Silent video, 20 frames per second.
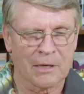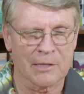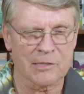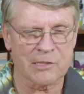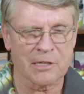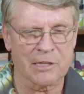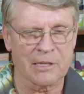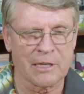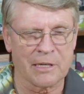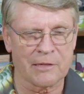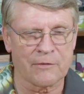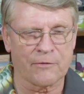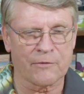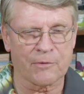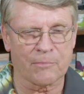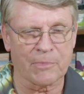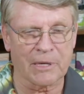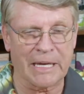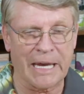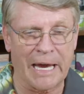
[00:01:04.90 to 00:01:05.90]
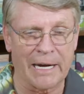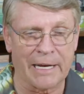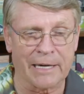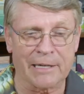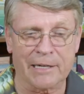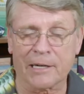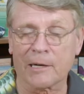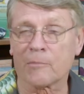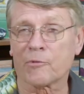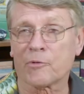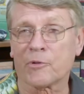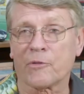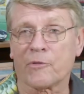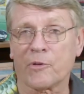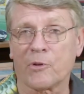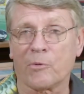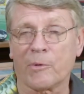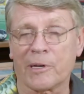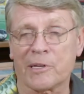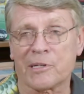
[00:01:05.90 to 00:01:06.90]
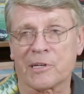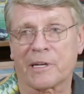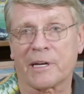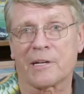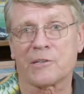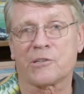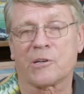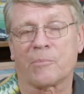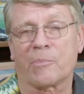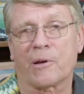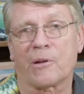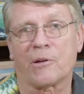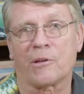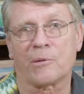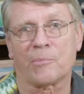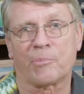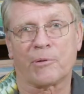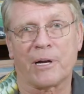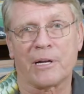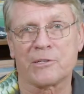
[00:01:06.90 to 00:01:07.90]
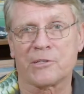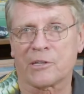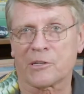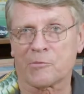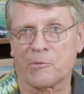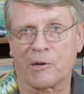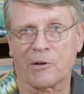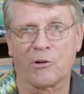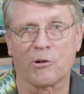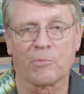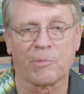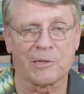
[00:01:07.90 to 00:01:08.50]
Let's see. You need a mechanic to come for a few weeks to catch up on all the projects we are